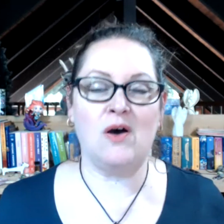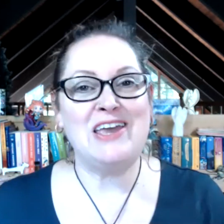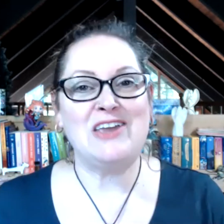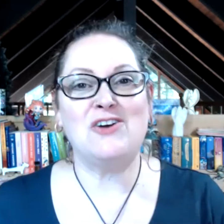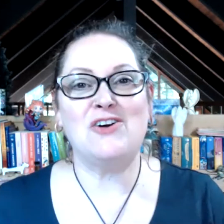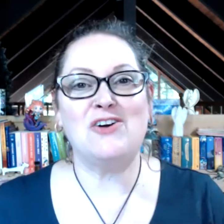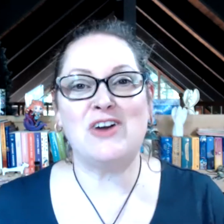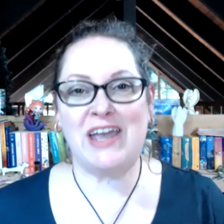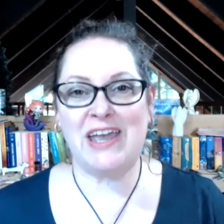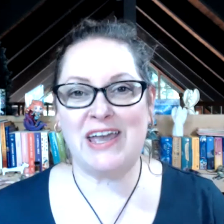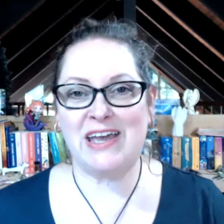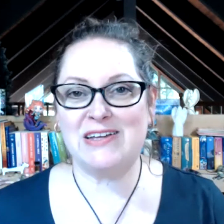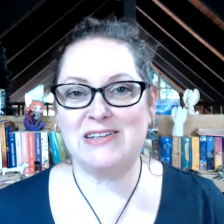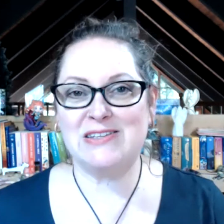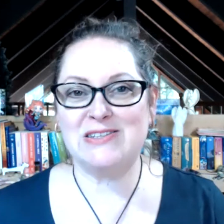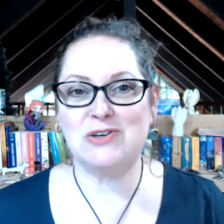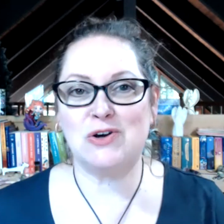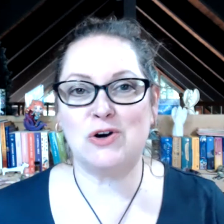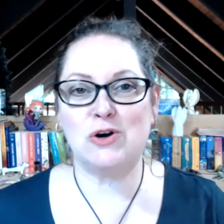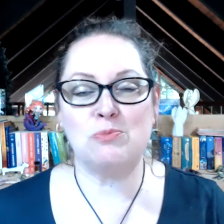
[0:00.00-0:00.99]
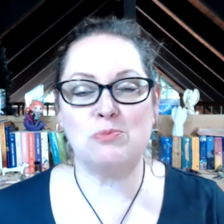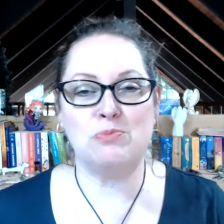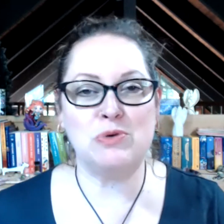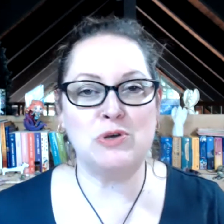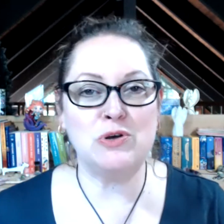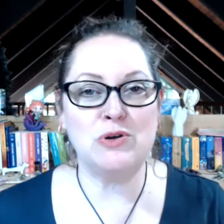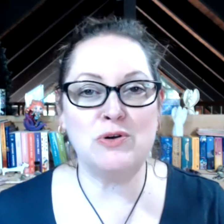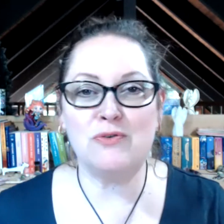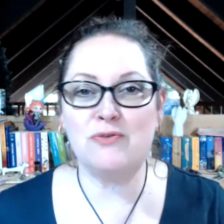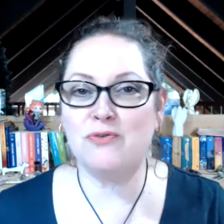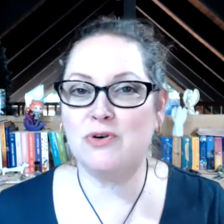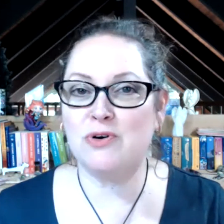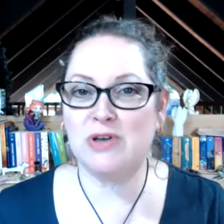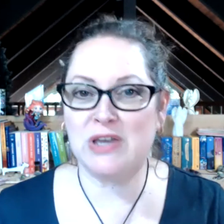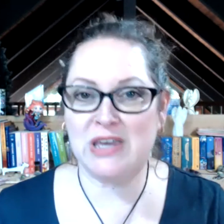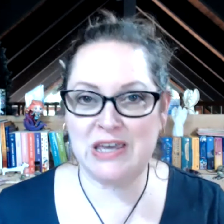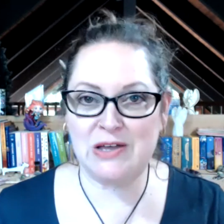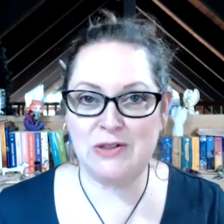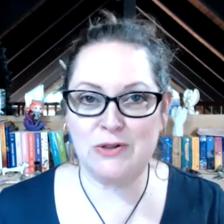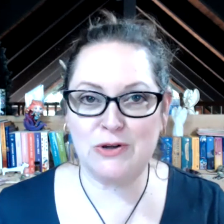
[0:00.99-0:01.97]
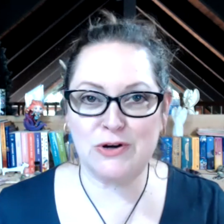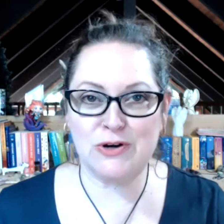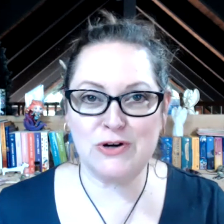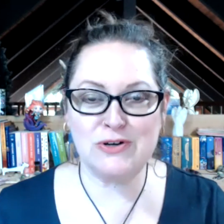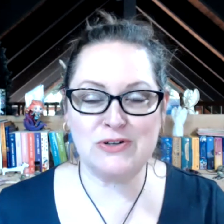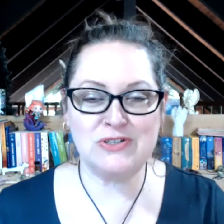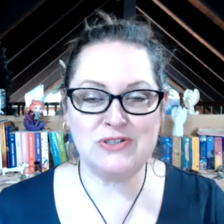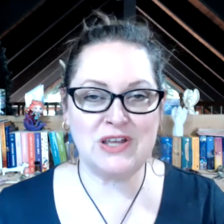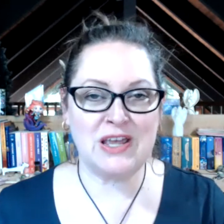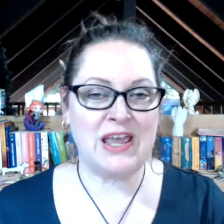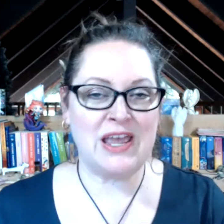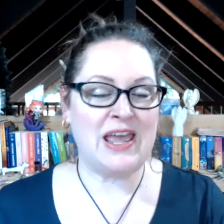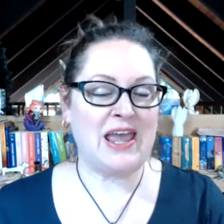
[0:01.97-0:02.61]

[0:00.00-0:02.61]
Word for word: Your hands are beautiful healers.